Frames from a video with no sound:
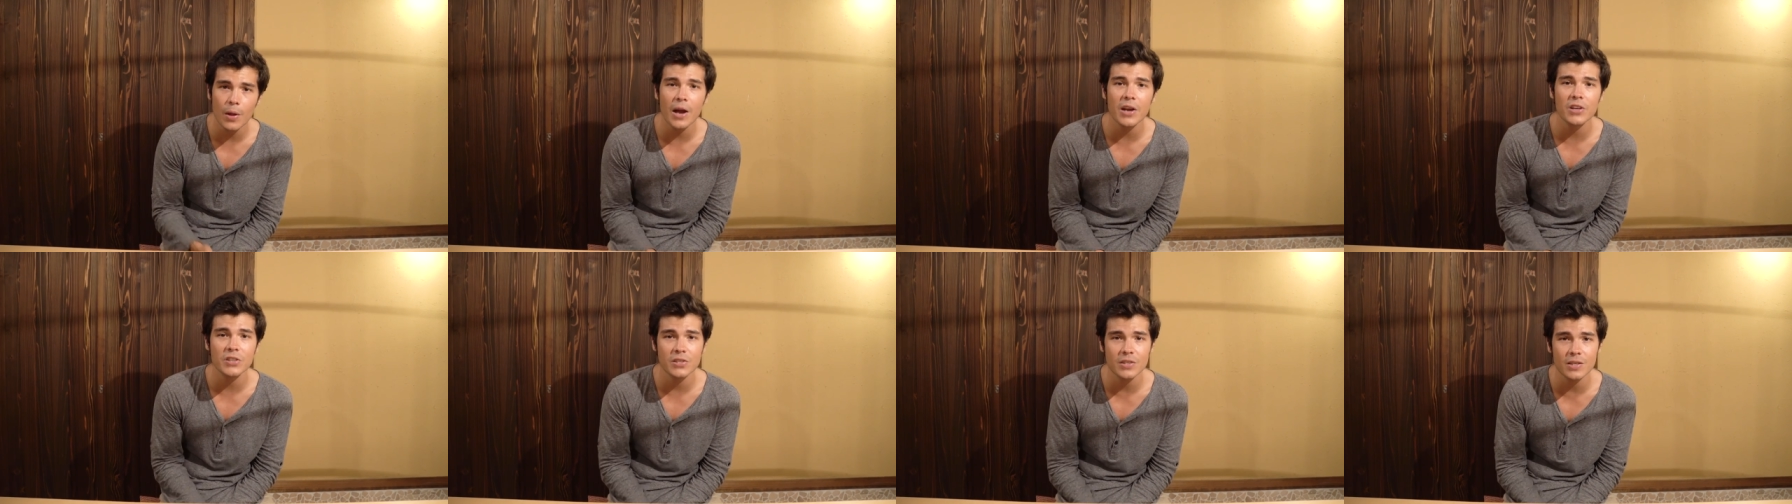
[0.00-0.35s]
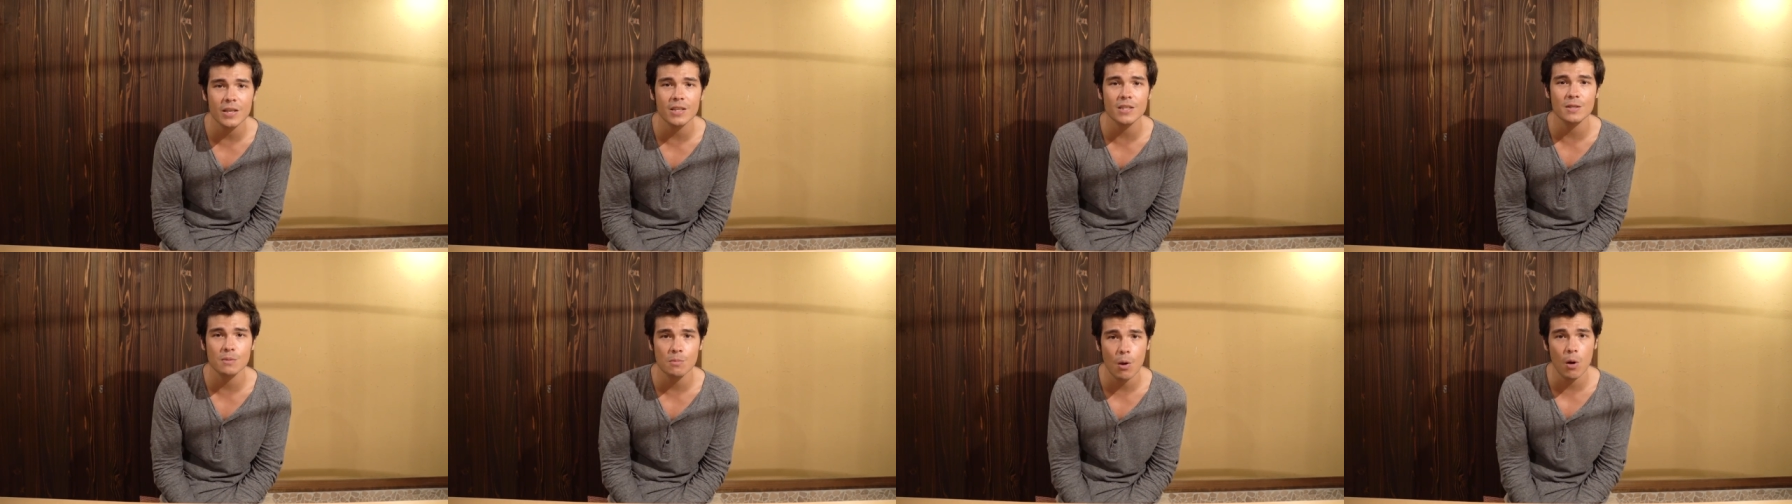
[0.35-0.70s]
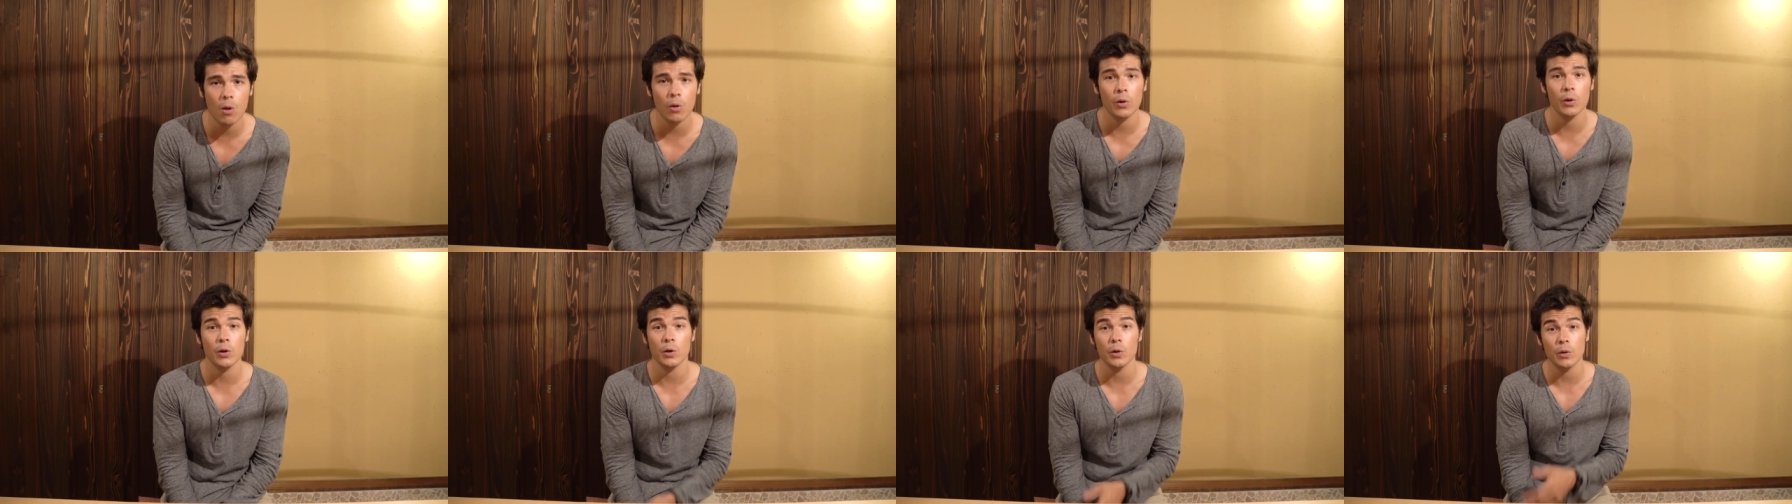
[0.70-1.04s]
actually get
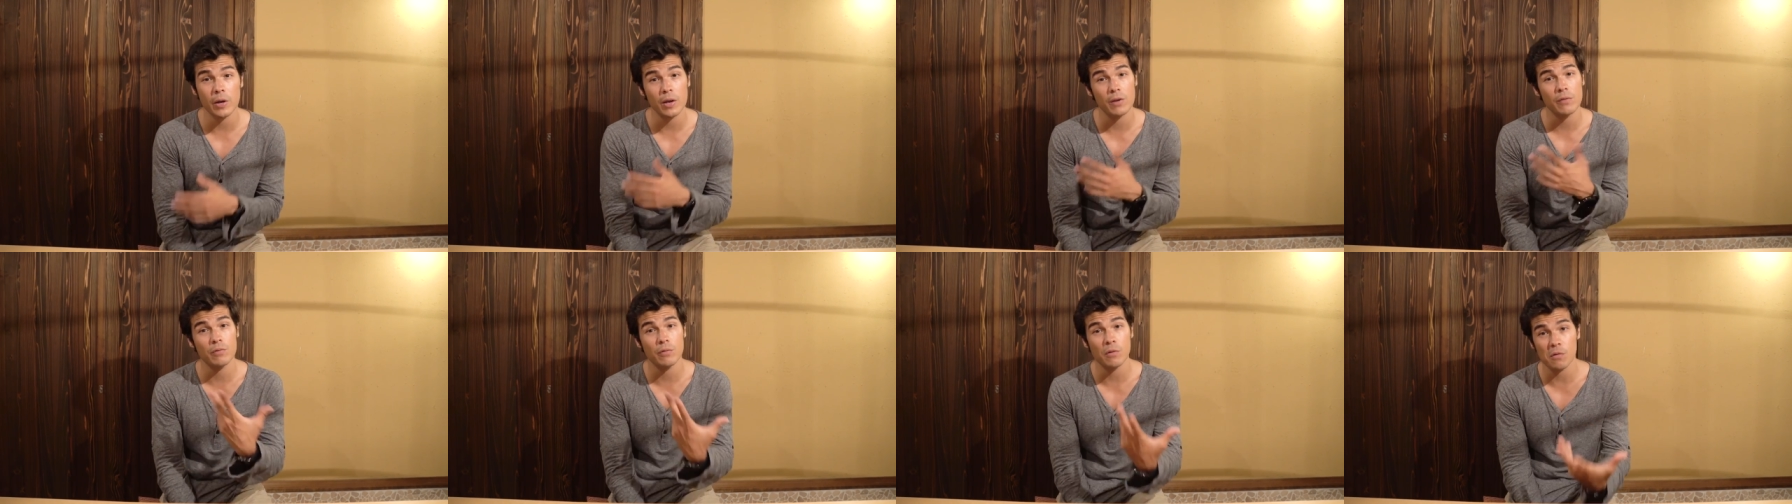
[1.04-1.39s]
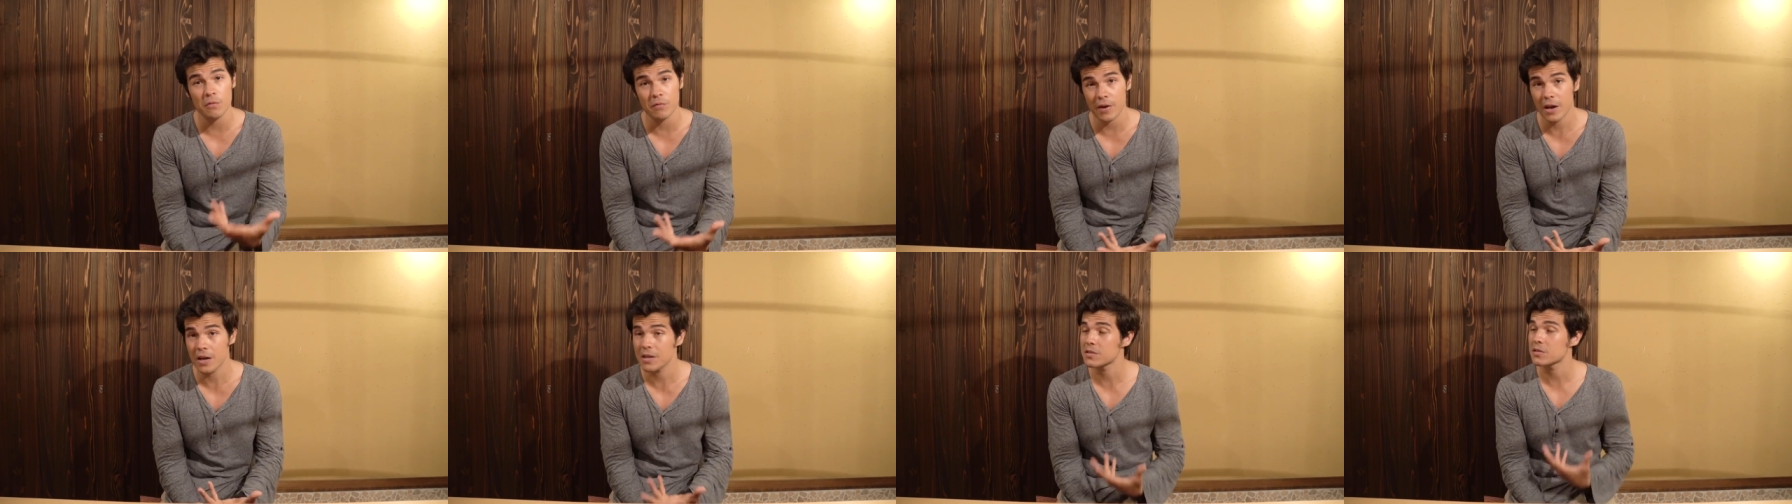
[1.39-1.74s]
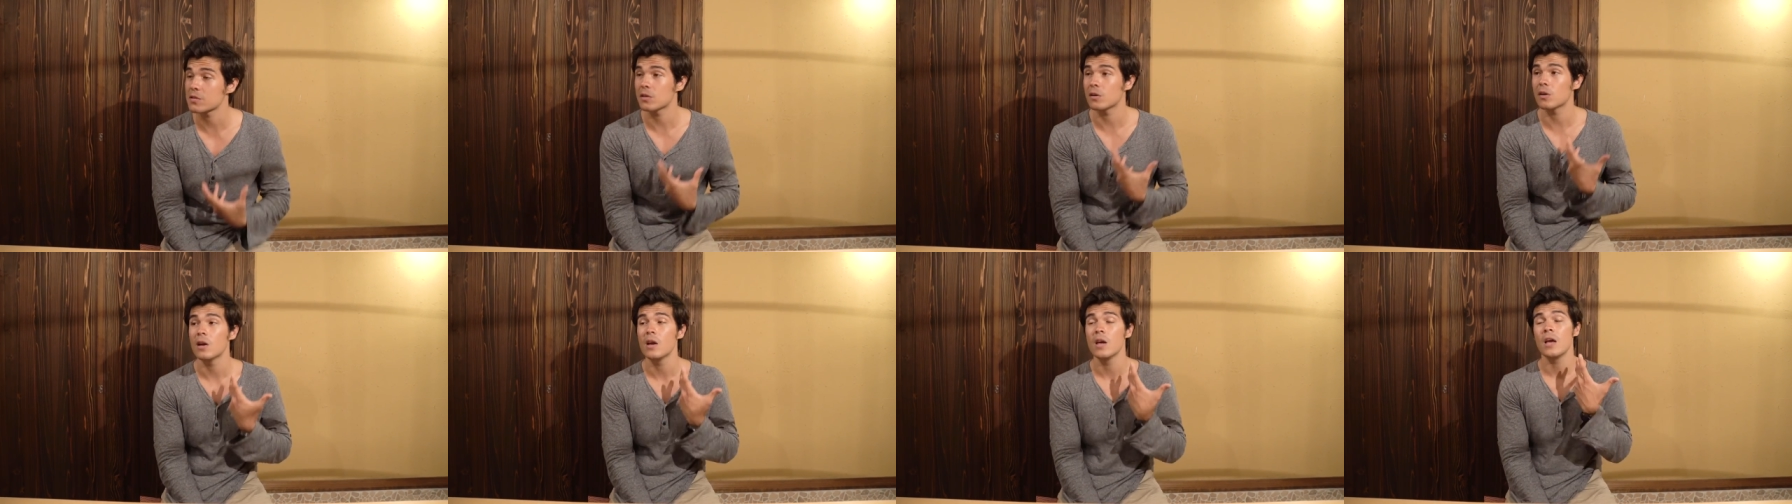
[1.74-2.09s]
smaller and you'll get full
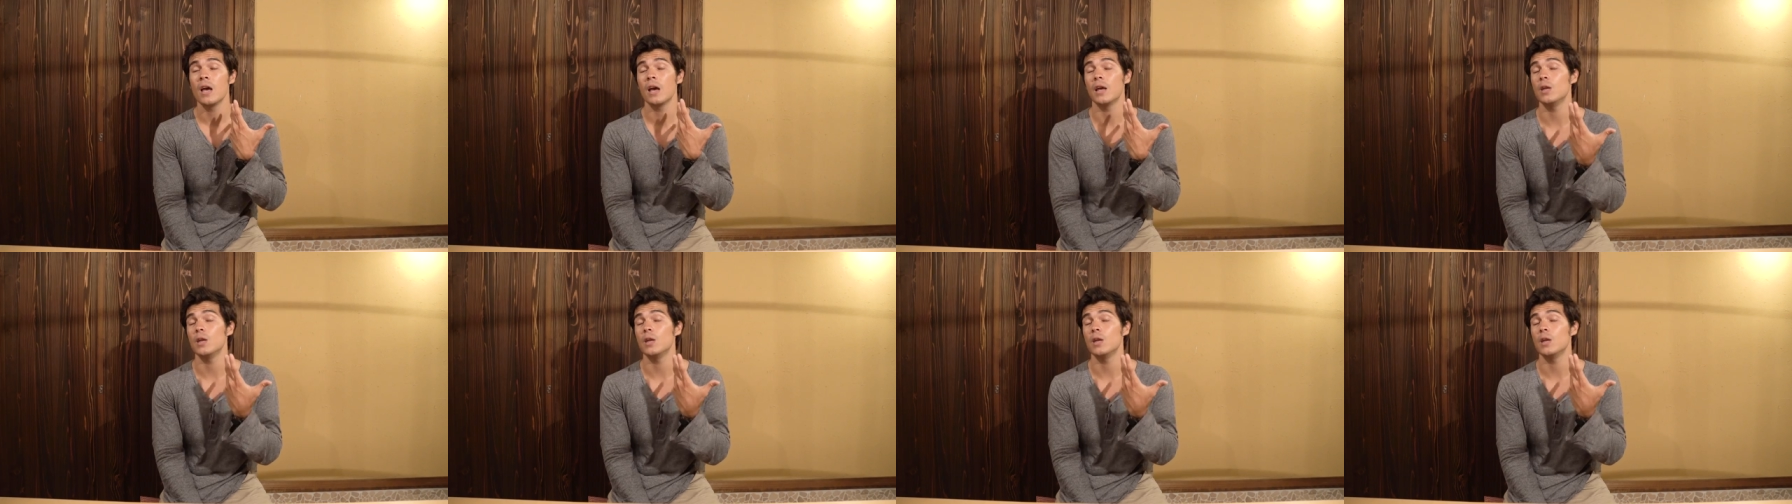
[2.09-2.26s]
faster